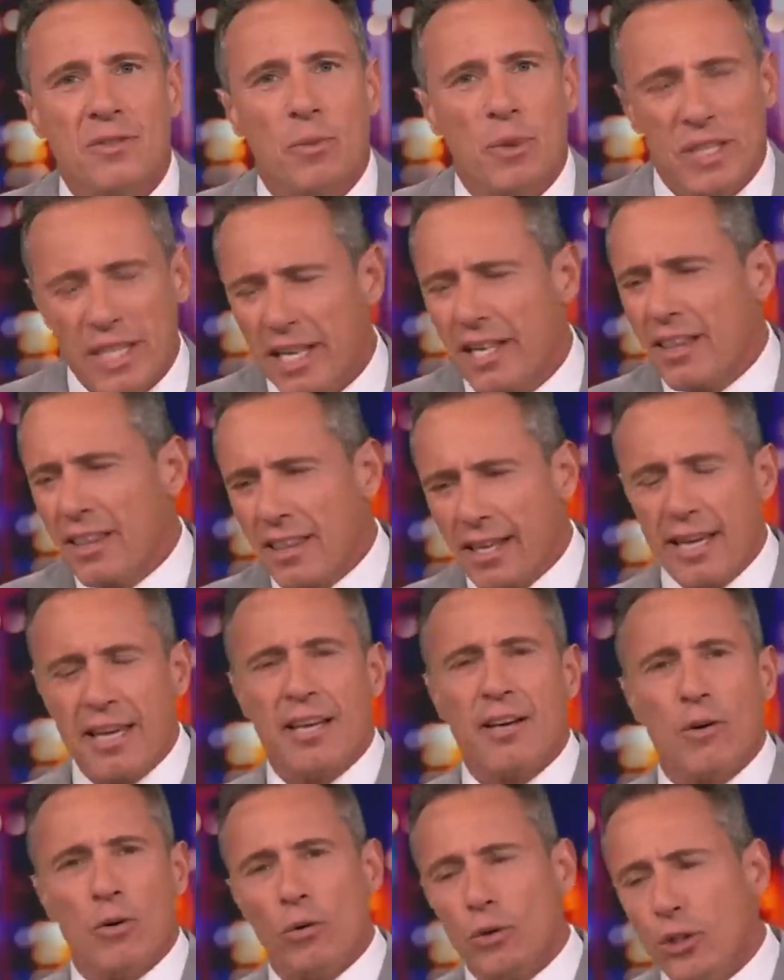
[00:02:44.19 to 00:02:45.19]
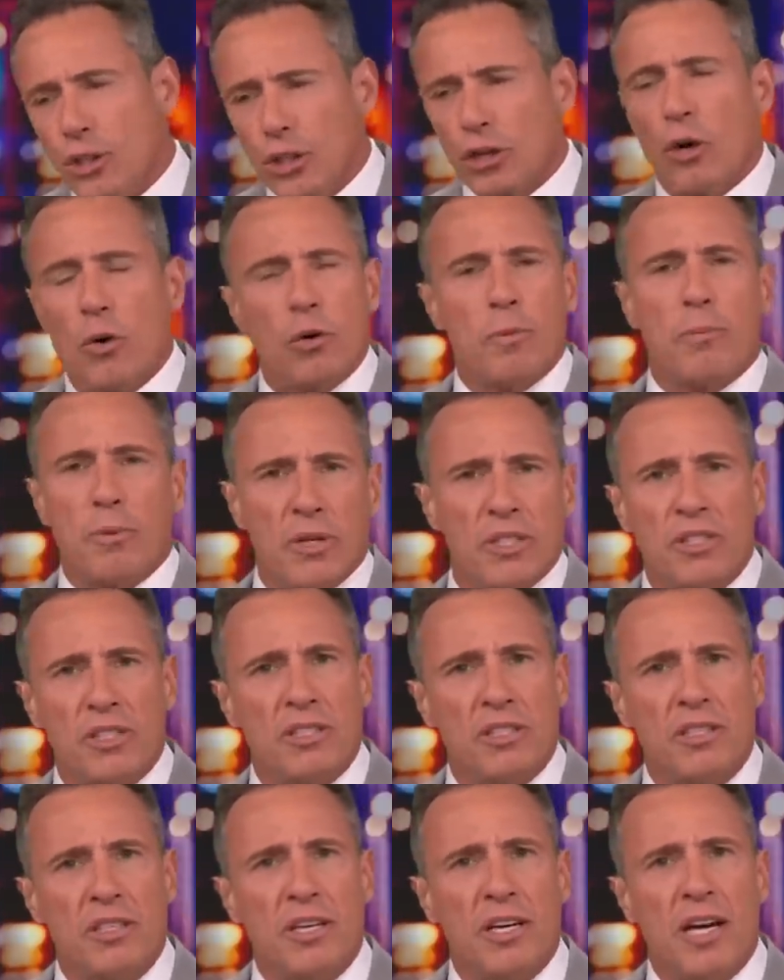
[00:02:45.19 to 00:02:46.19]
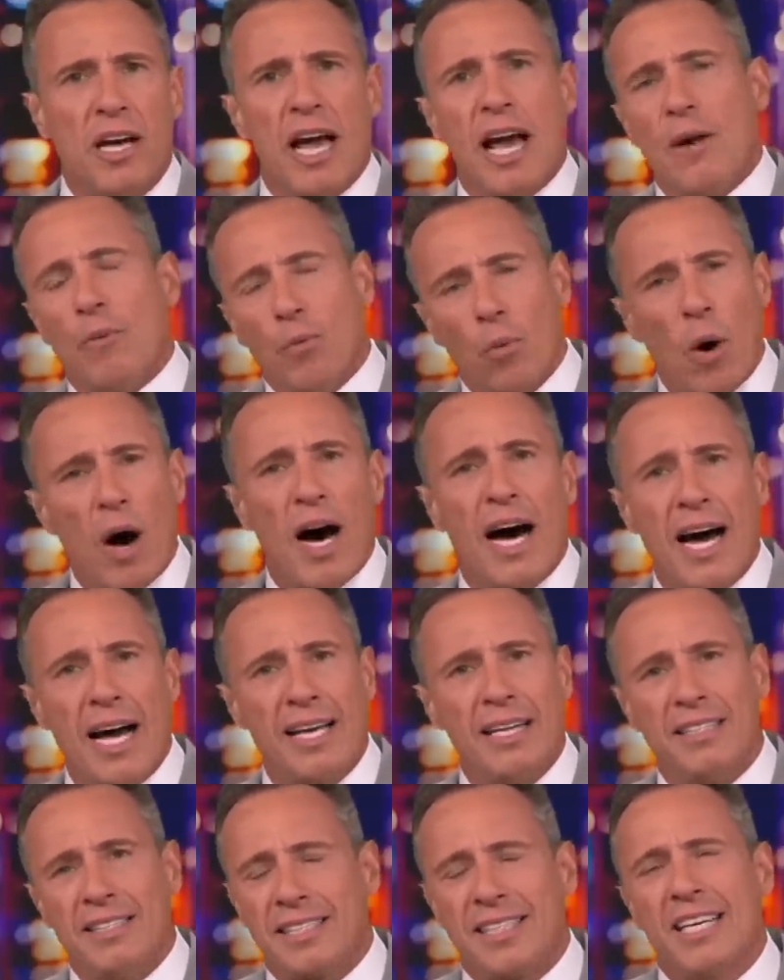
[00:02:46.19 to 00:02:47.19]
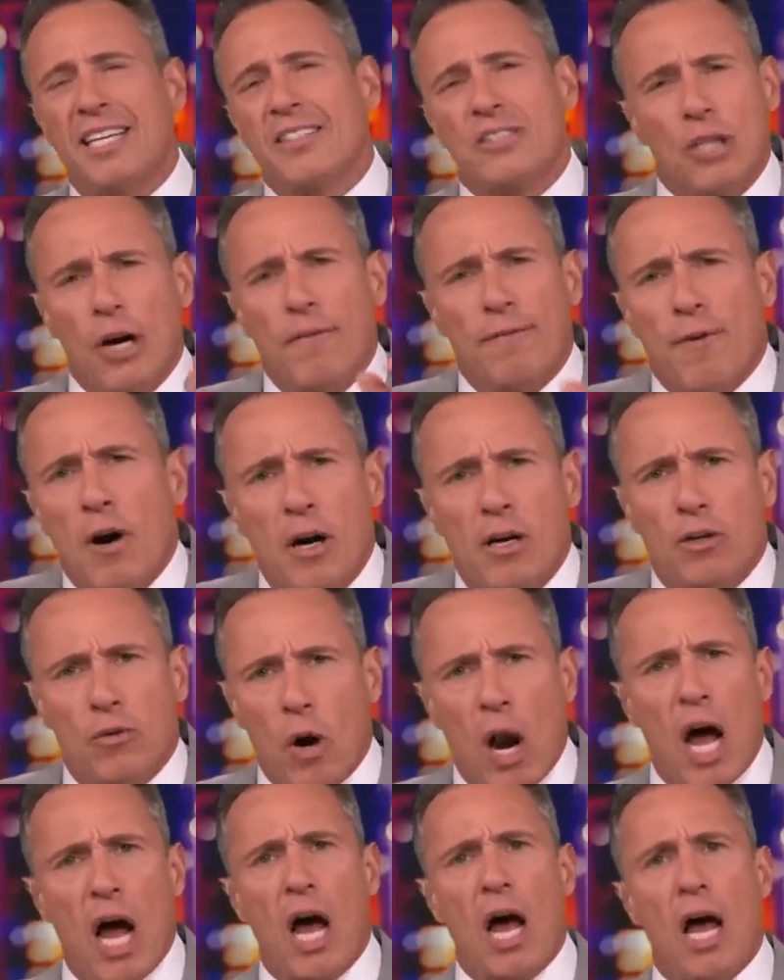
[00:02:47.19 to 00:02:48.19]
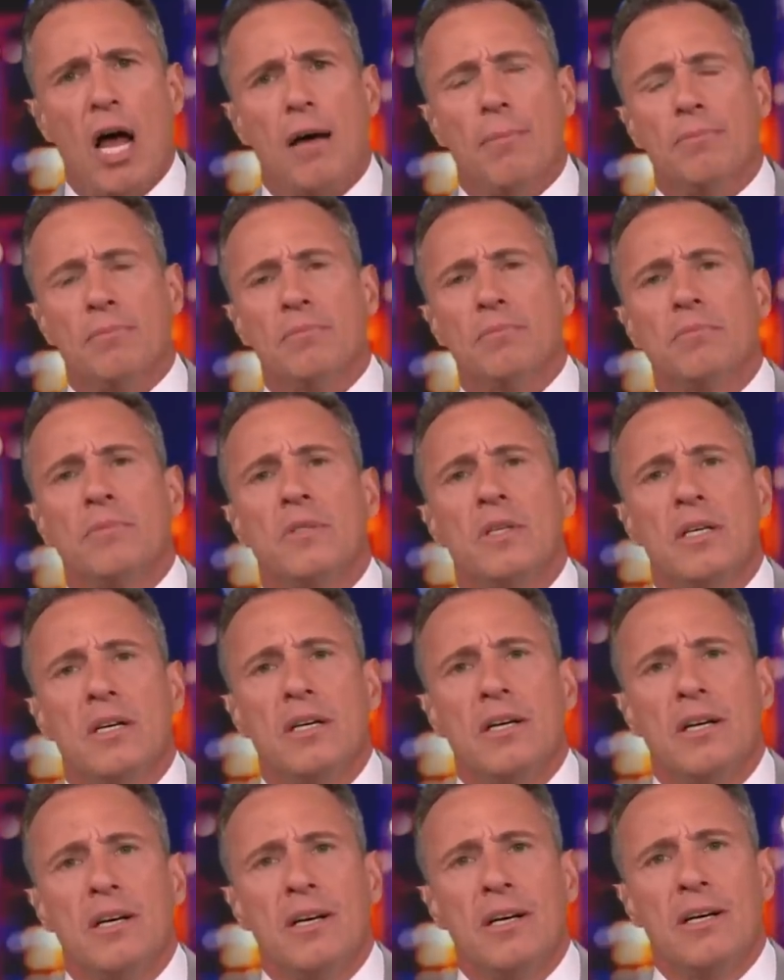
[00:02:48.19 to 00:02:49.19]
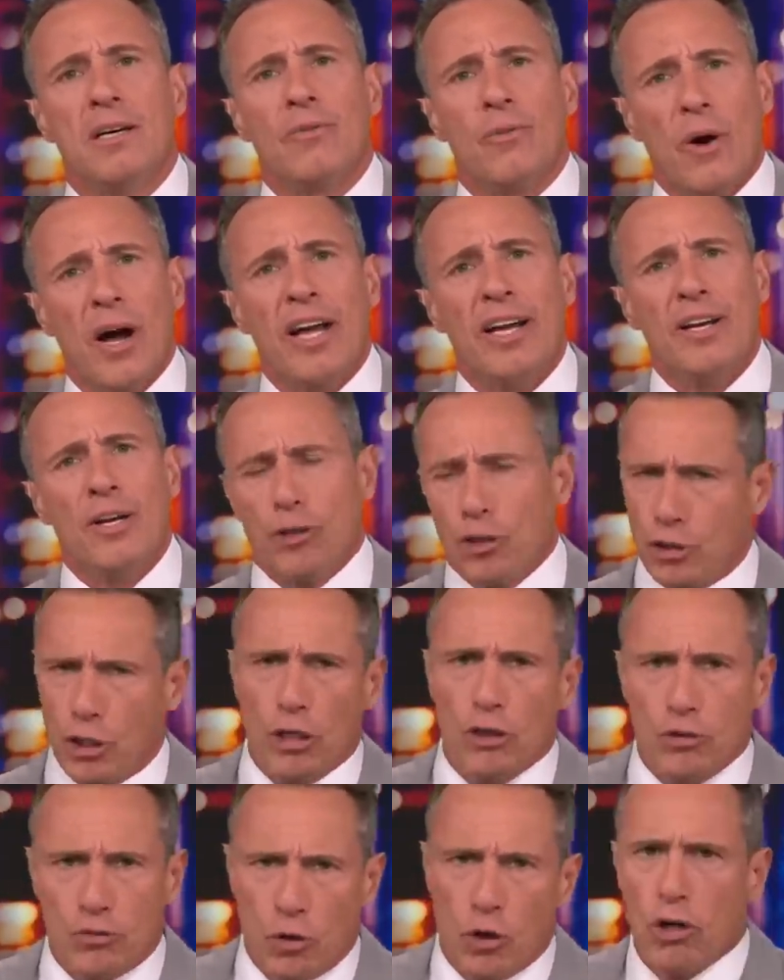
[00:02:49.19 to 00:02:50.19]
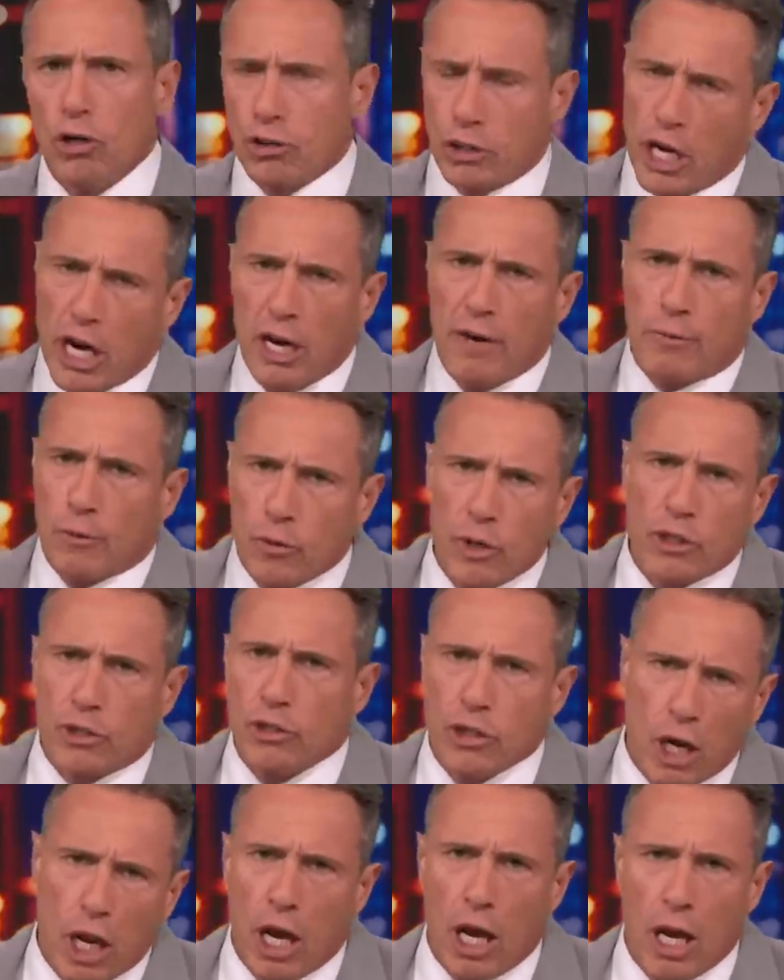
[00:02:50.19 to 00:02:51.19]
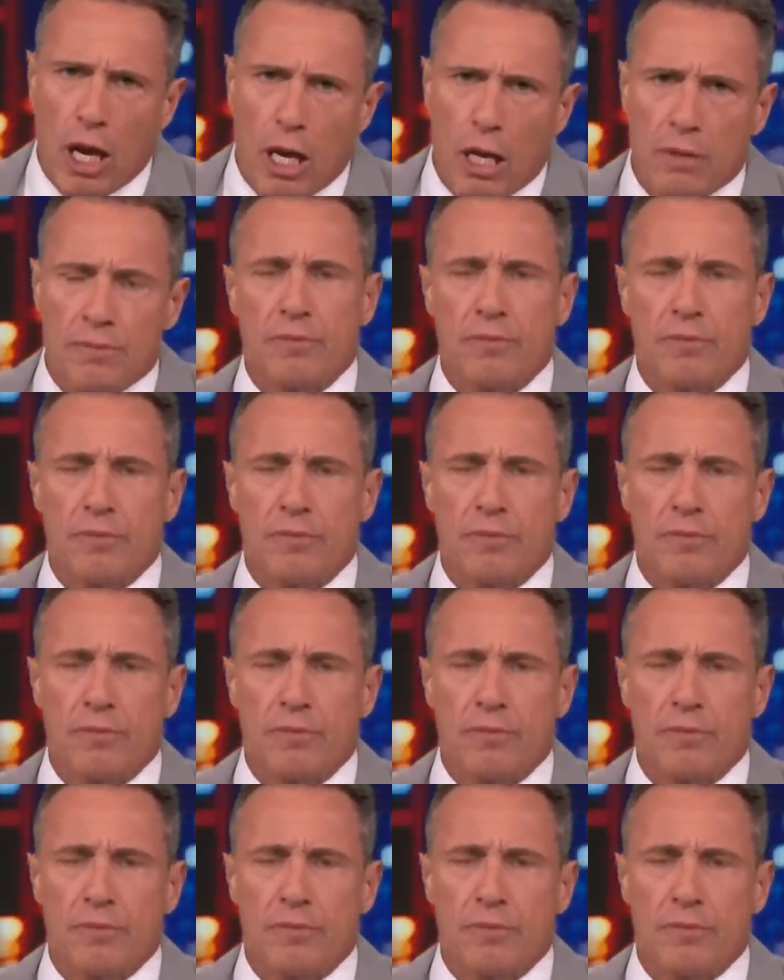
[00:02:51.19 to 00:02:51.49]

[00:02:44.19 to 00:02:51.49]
What they think, who should go to prison and why instead of tough on crime, right? You sell drugs, you're gone for the rest of your life.